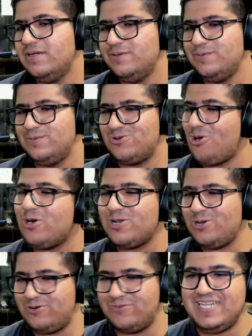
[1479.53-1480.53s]
Not a
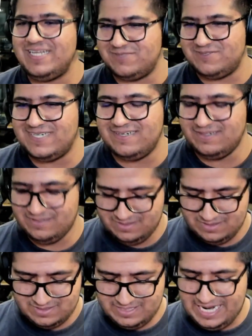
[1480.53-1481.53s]
lot of teams will.
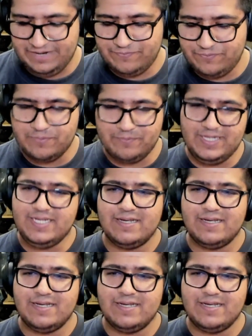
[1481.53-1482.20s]
Like for me,